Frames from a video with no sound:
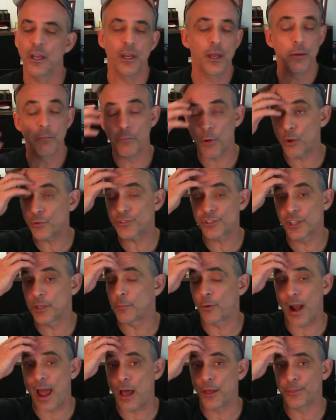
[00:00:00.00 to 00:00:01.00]
Most of them are
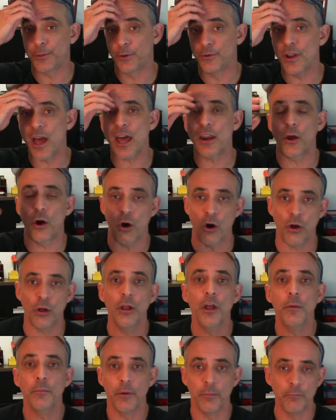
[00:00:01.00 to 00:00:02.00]
out there, not all,
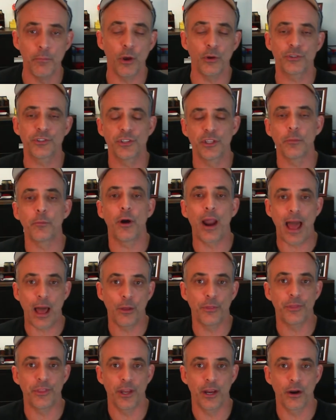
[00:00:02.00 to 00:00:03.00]
but most of them are
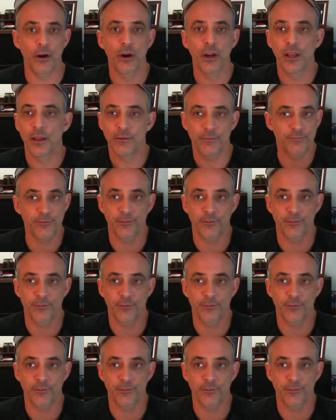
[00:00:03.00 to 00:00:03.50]
out there for